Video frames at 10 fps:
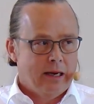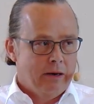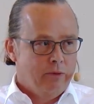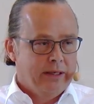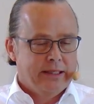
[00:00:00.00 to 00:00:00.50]

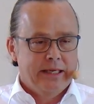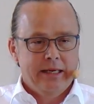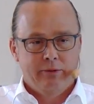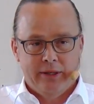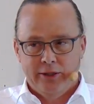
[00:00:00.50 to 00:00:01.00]
our
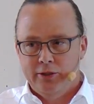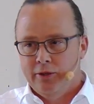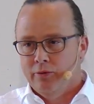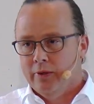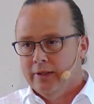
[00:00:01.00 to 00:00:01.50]
engineering
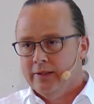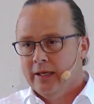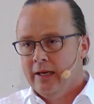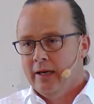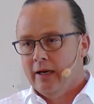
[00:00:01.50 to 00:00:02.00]
students,
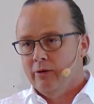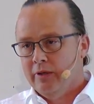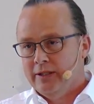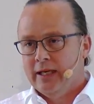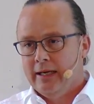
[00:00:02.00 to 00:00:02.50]
our
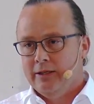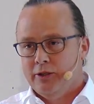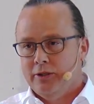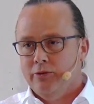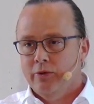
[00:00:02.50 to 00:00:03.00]
design
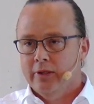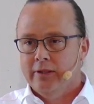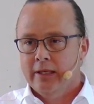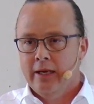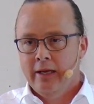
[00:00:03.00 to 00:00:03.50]
students,